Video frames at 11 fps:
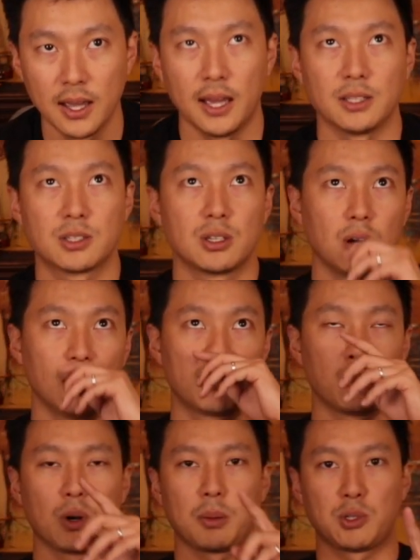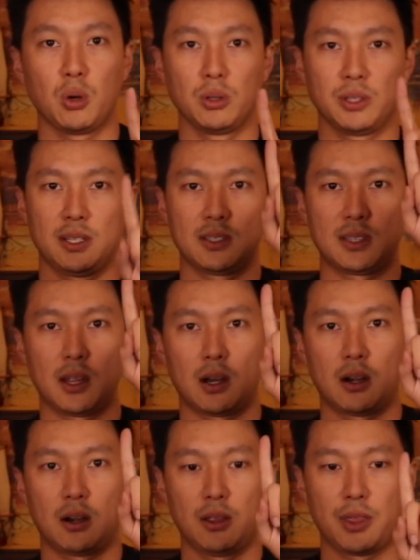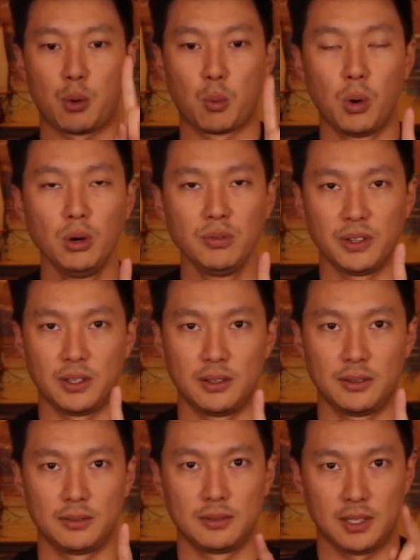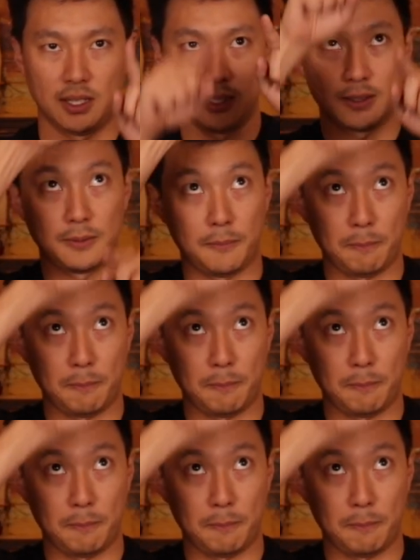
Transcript: And so from what I'm told is they're woven like,